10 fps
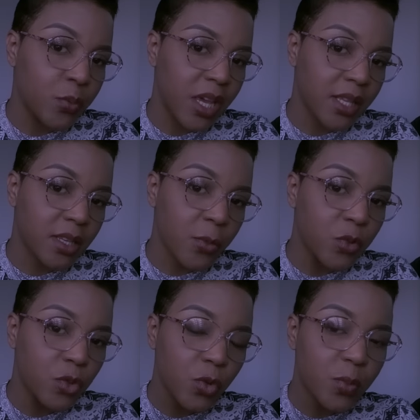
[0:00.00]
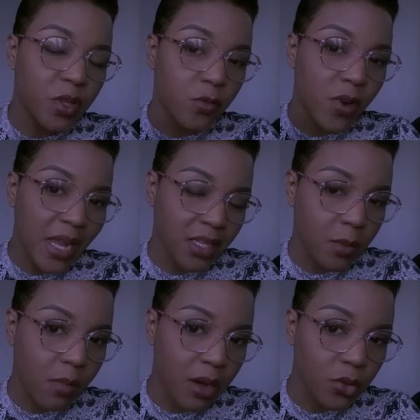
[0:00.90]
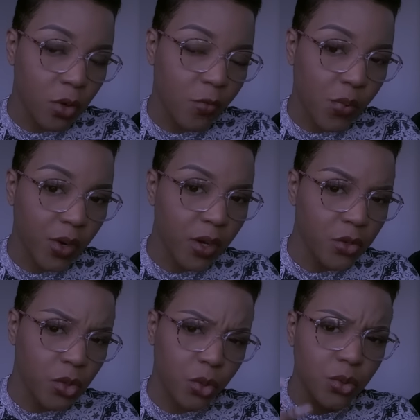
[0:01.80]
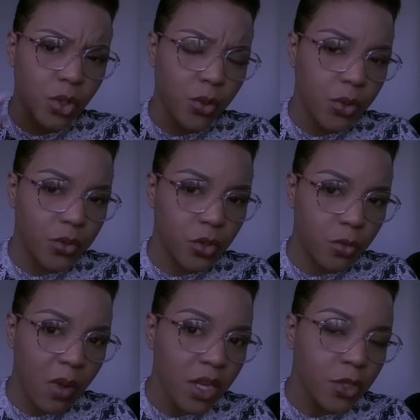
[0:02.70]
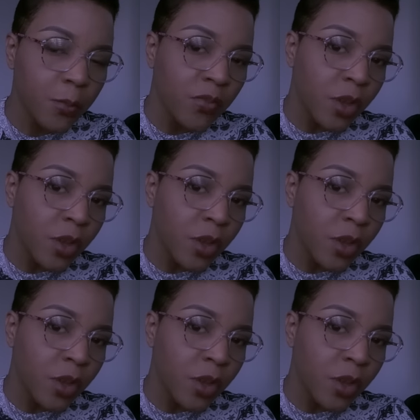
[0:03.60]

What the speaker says: it absorbs the right amount of product so you don't use too much.